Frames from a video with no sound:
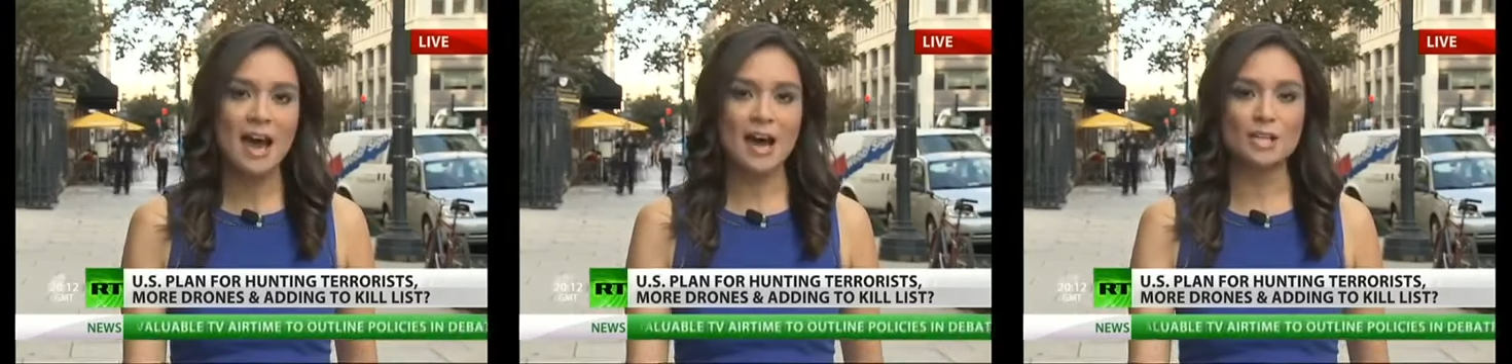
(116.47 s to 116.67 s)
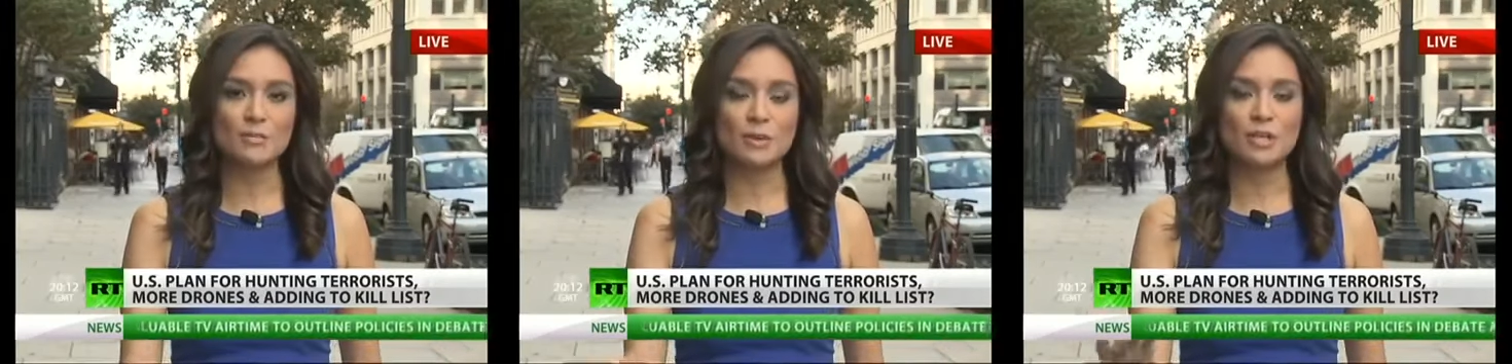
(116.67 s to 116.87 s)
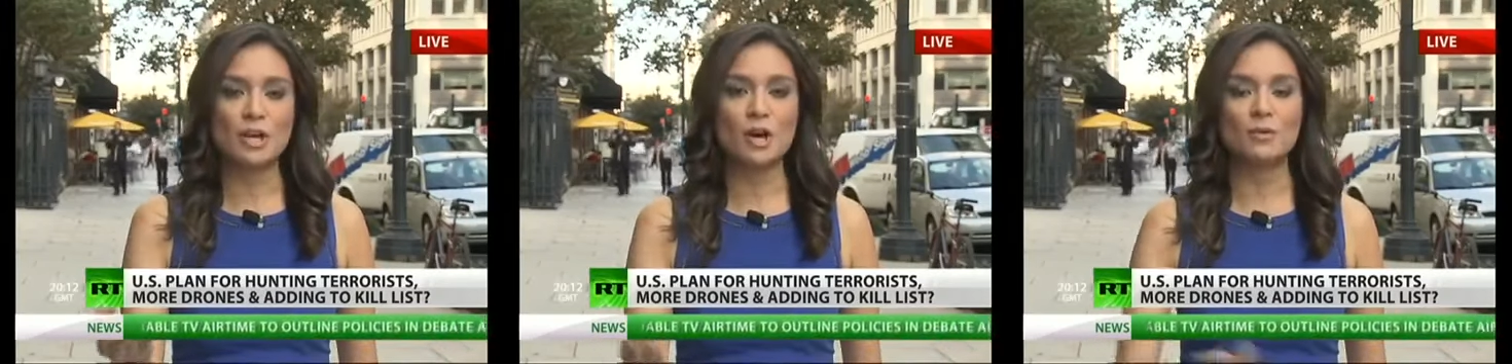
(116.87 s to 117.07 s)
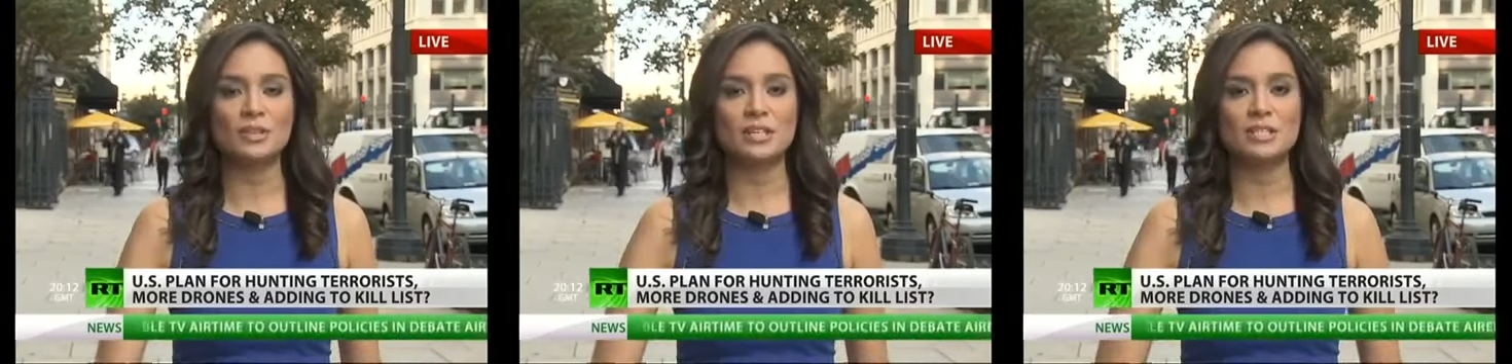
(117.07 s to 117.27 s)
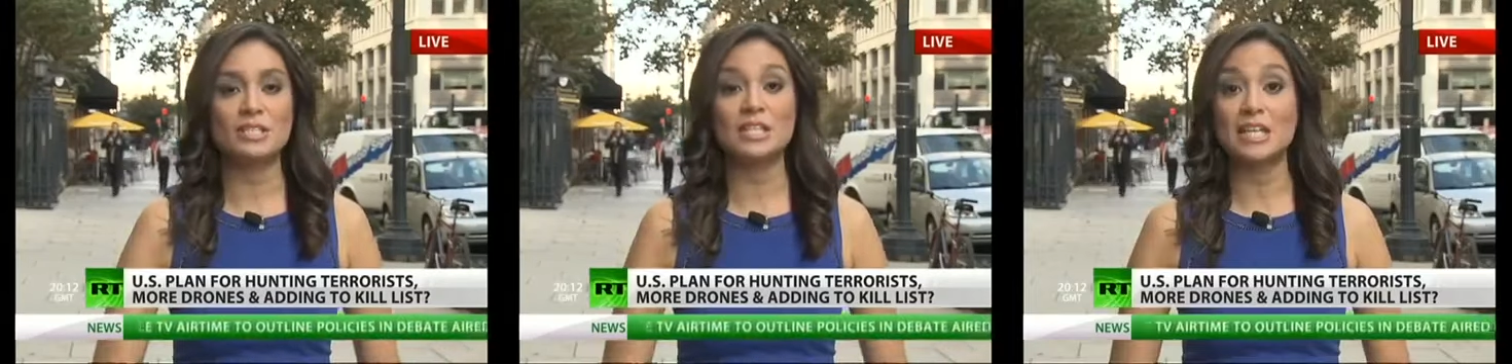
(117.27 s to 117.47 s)
as we know,
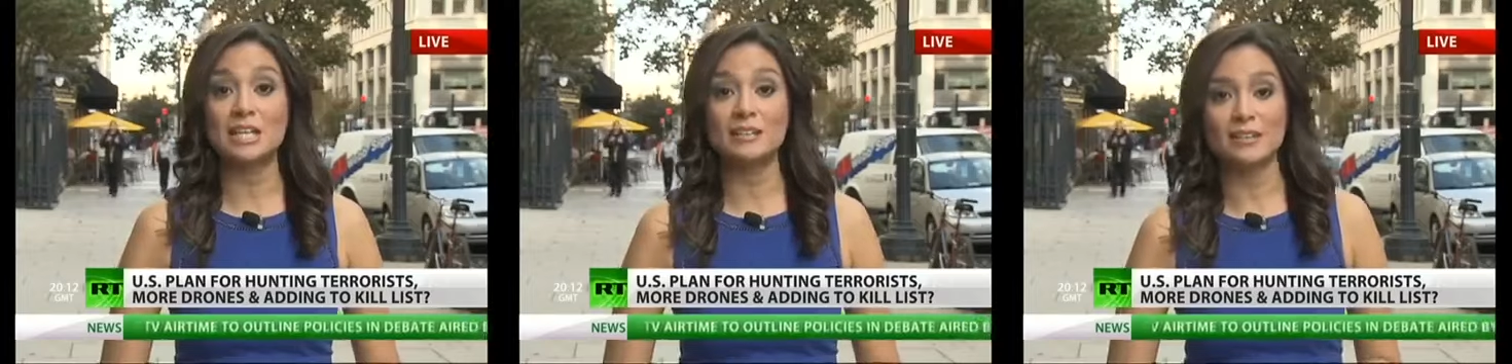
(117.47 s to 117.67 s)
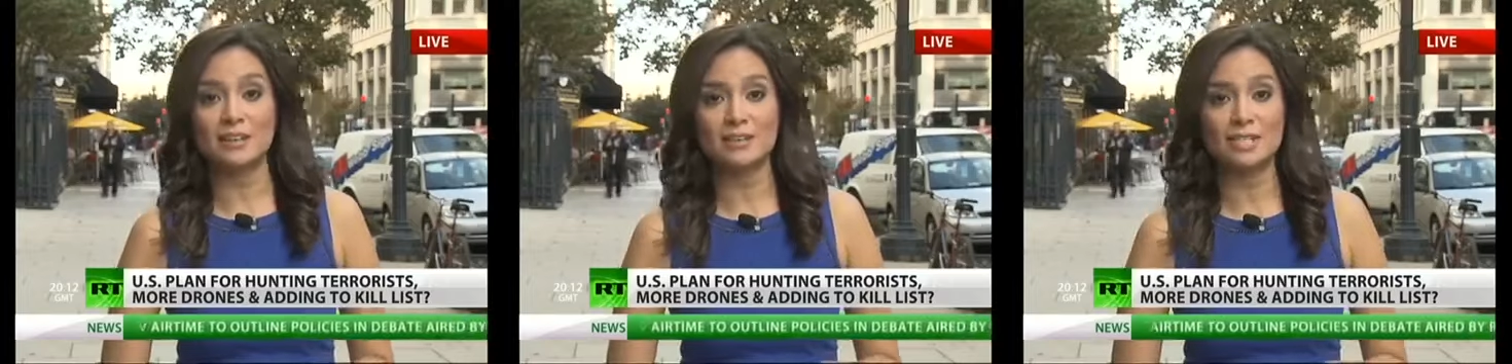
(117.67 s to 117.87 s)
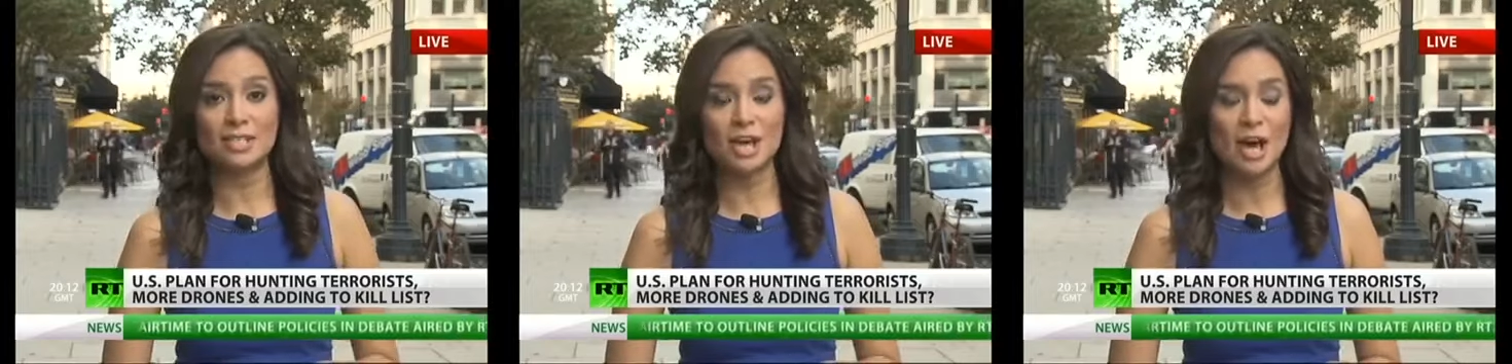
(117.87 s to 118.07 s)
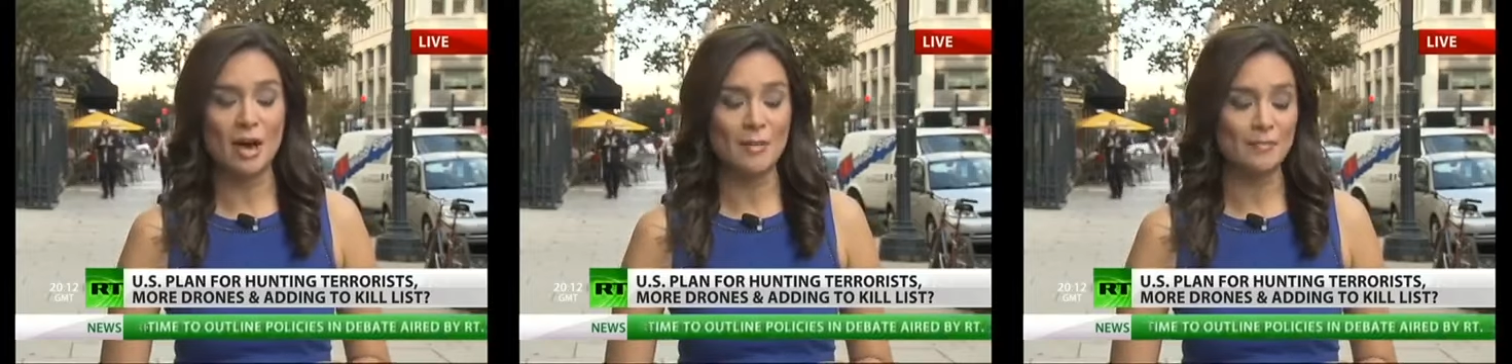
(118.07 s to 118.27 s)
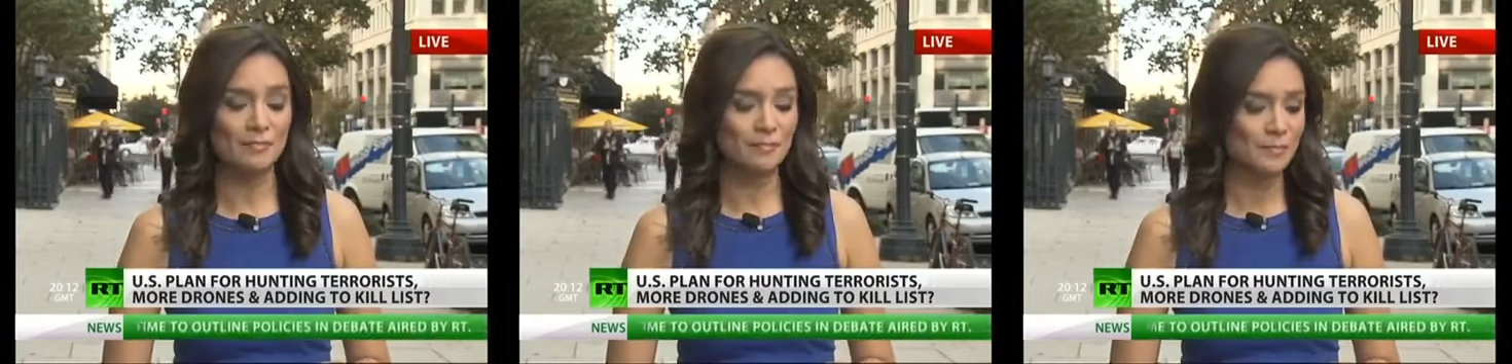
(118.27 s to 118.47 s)
with these kill lists,
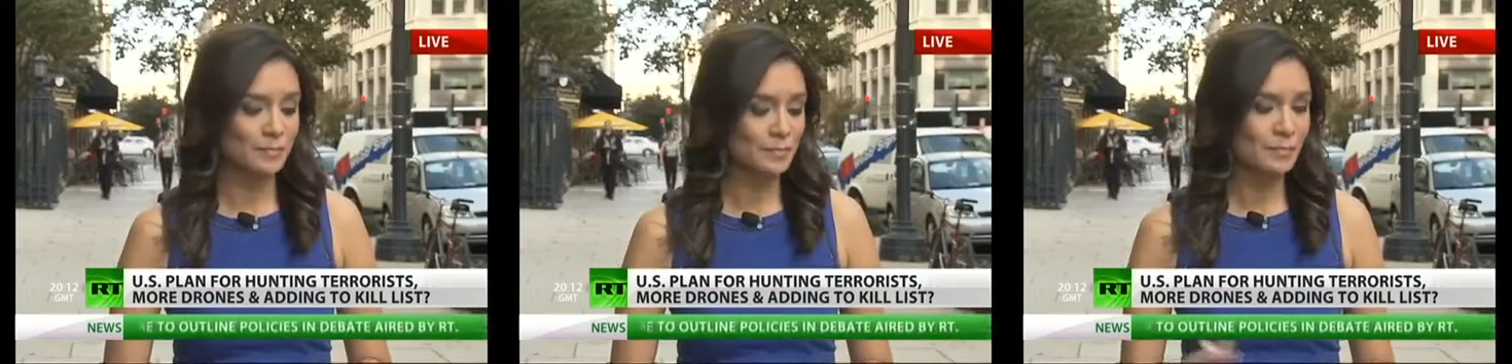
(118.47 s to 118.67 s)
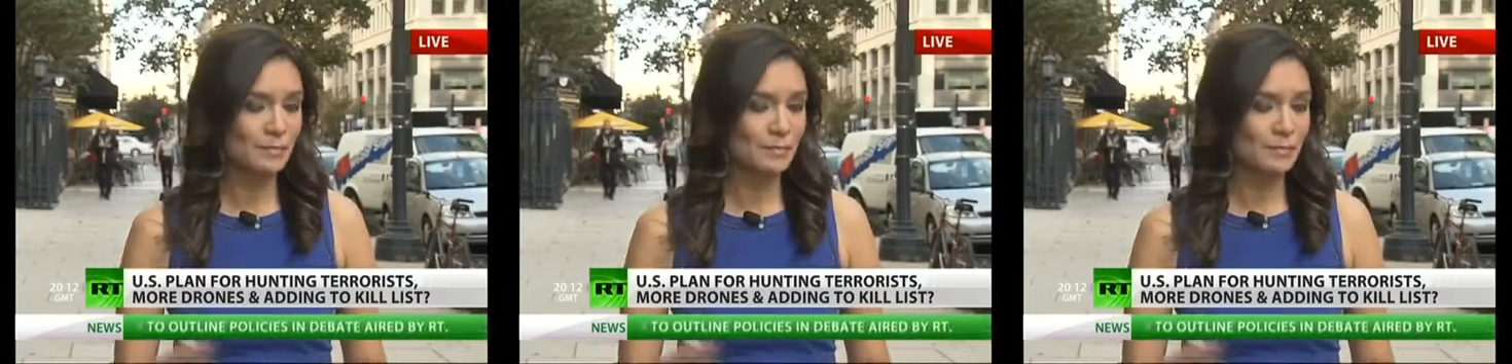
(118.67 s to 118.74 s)
um,